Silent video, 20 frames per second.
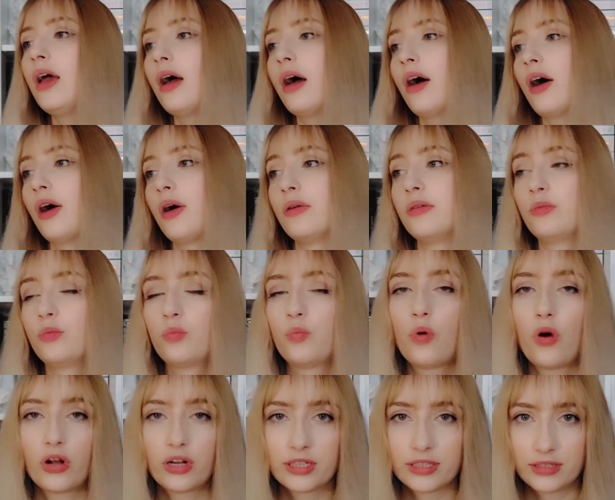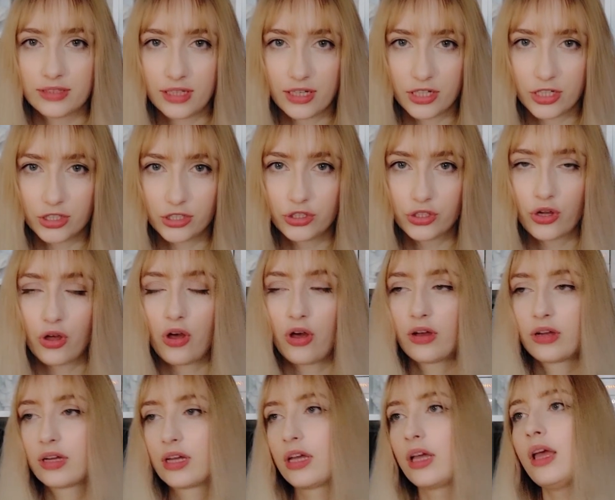walk her
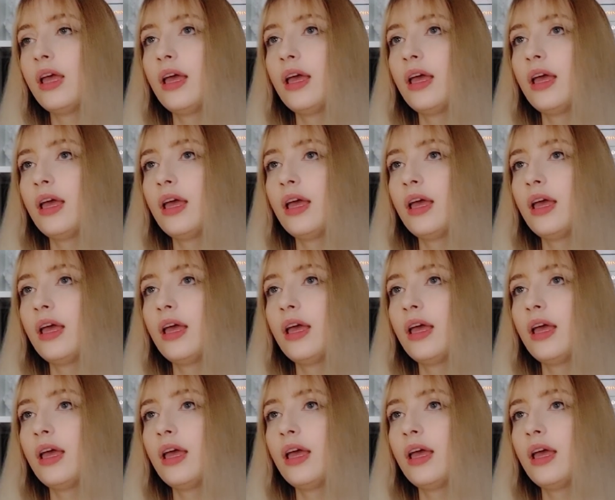dog,